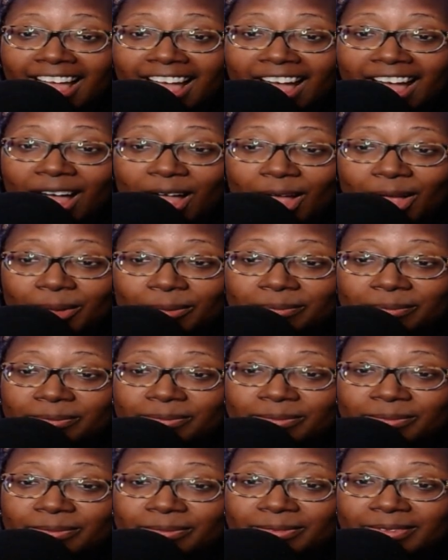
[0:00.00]

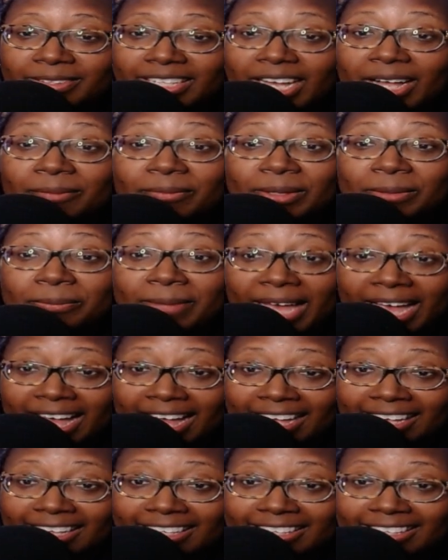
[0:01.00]
coming
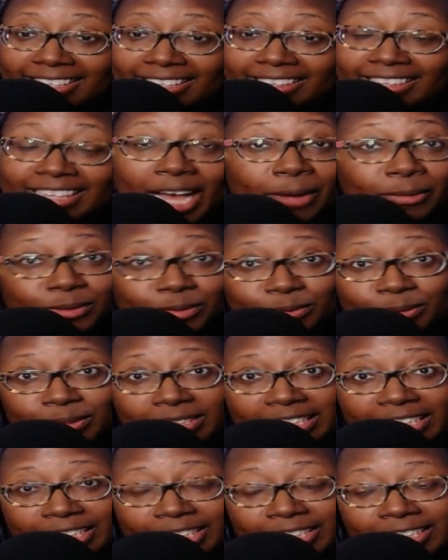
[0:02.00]
back, that was
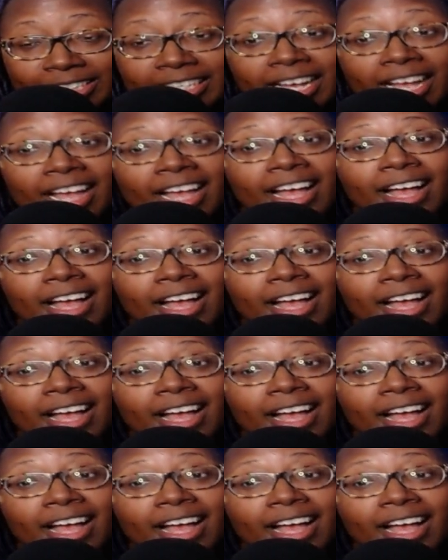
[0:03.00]
really good.